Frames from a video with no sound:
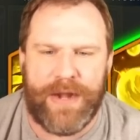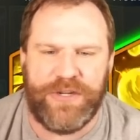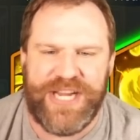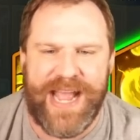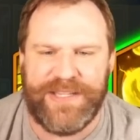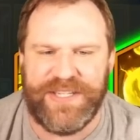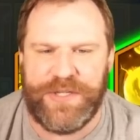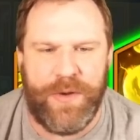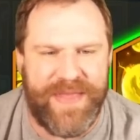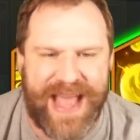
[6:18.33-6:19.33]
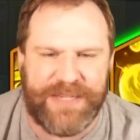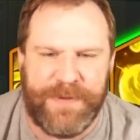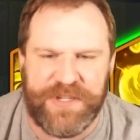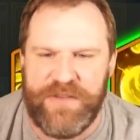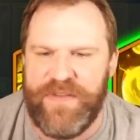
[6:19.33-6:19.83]
chance of doing that,
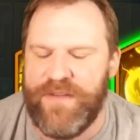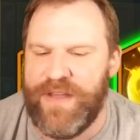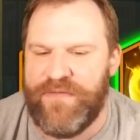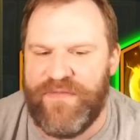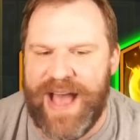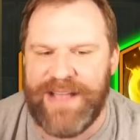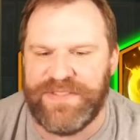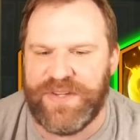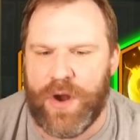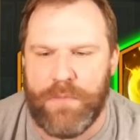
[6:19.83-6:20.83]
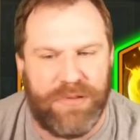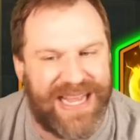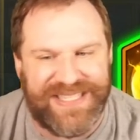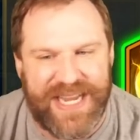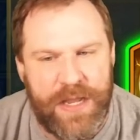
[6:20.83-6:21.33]
especially if you have a 5-star
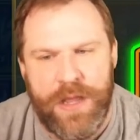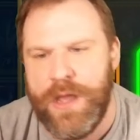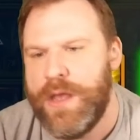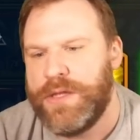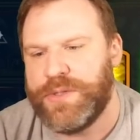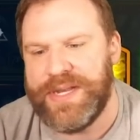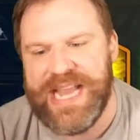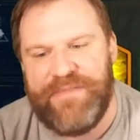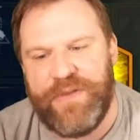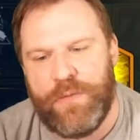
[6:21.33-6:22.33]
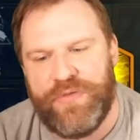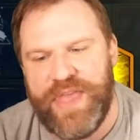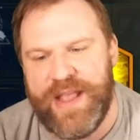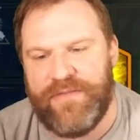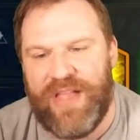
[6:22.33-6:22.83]
blessing. So I definitely will
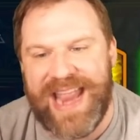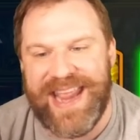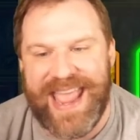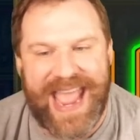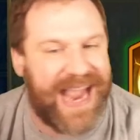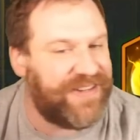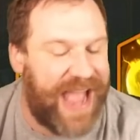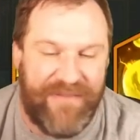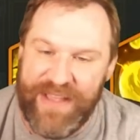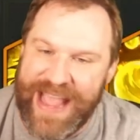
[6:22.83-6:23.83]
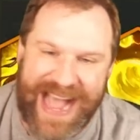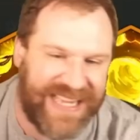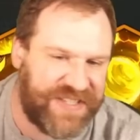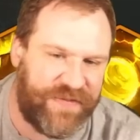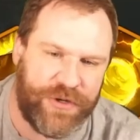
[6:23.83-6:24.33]
think of Lightning Cage. Heaven
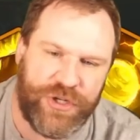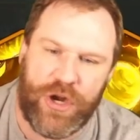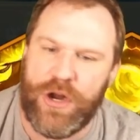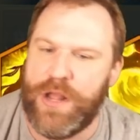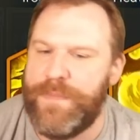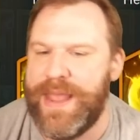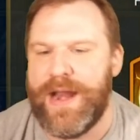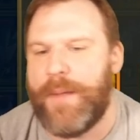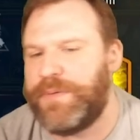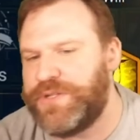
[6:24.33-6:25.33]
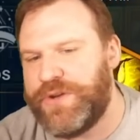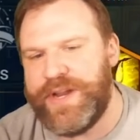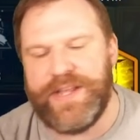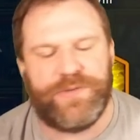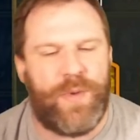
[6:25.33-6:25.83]
Cast for sure could be an
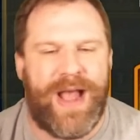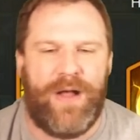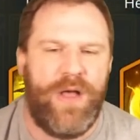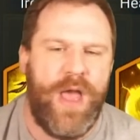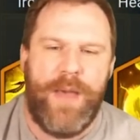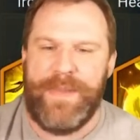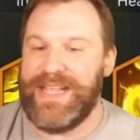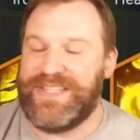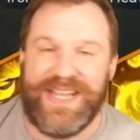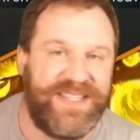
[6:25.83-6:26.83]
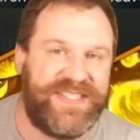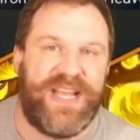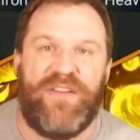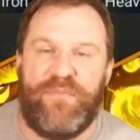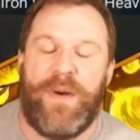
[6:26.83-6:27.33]
opportunity as well, because he is
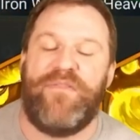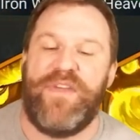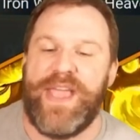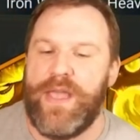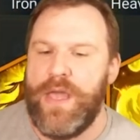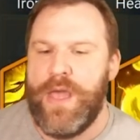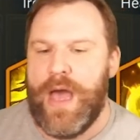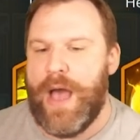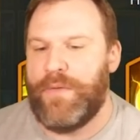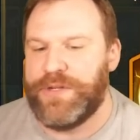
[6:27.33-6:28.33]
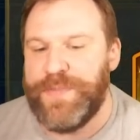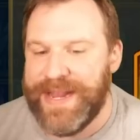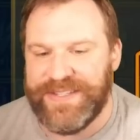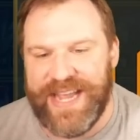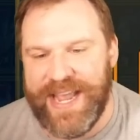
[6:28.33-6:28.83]
self-buffing, which
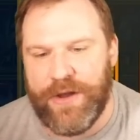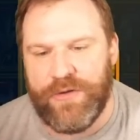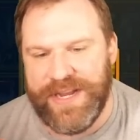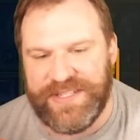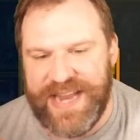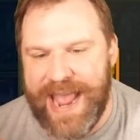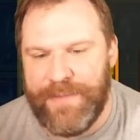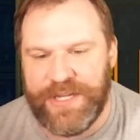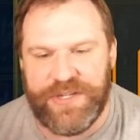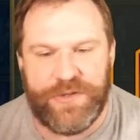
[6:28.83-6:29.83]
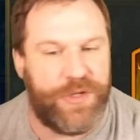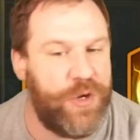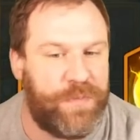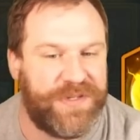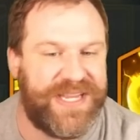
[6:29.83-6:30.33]
means increased damage,
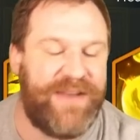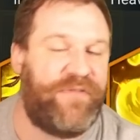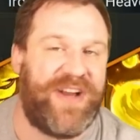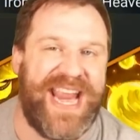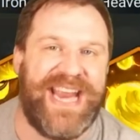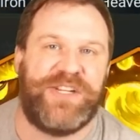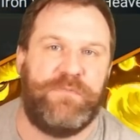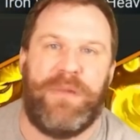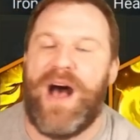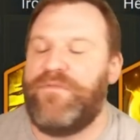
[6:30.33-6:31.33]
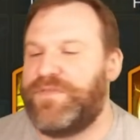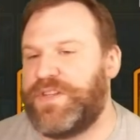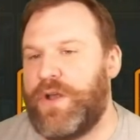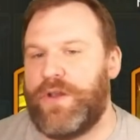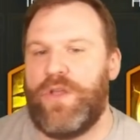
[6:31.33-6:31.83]
2% for each buff.
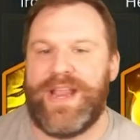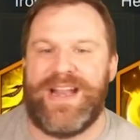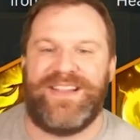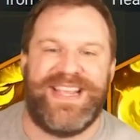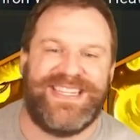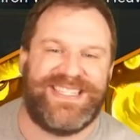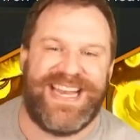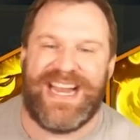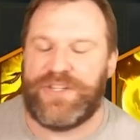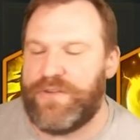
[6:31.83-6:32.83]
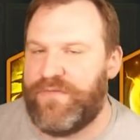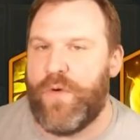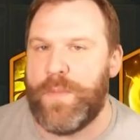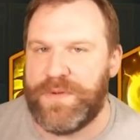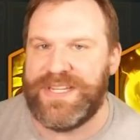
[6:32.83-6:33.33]
So you're looking at least an extra
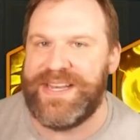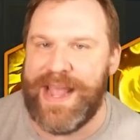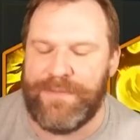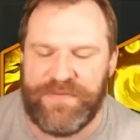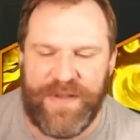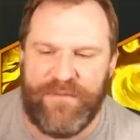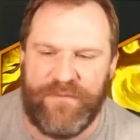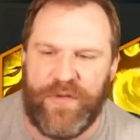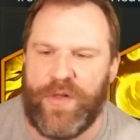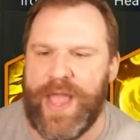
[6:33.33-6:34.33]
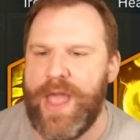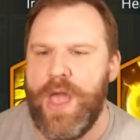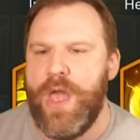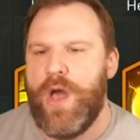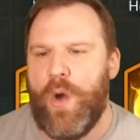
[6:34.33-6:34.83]
4% damage if you have him fully
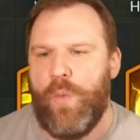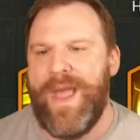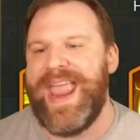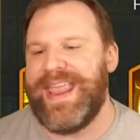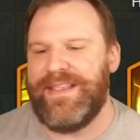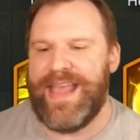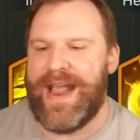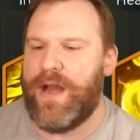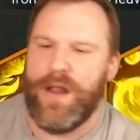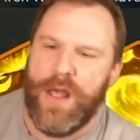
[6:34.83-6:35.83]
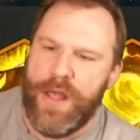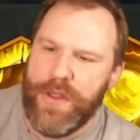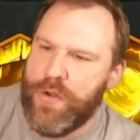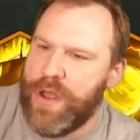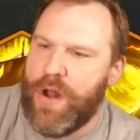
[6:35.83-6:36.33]
awakened there. You could